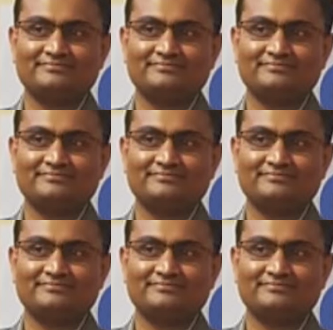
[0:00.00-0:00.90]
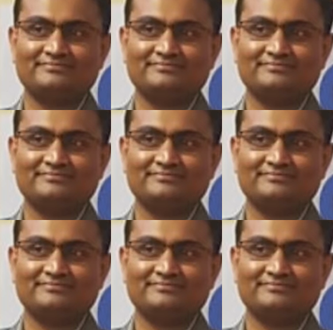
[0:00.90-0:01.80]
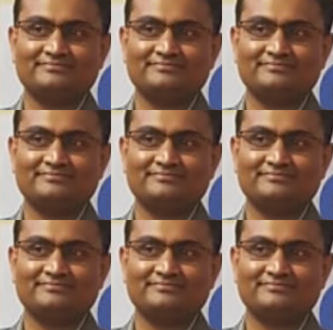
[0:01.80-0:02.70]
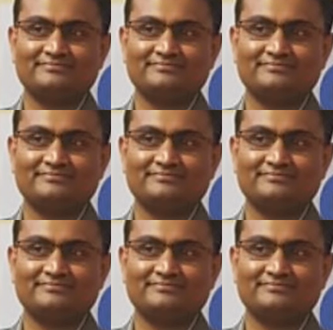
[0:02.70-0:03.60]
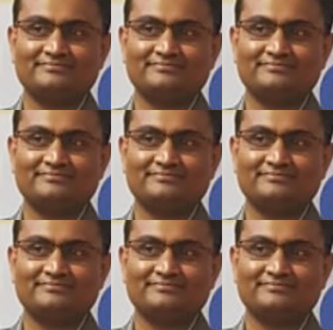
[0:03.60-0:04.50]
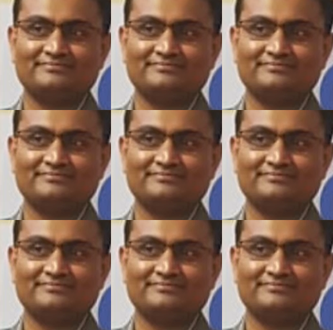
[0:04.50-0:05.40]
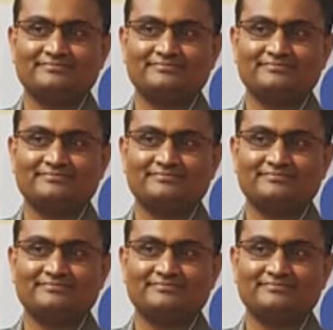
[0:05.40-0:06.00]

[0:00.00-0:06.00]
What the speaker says: The face doesn't move, so there is nothing to read.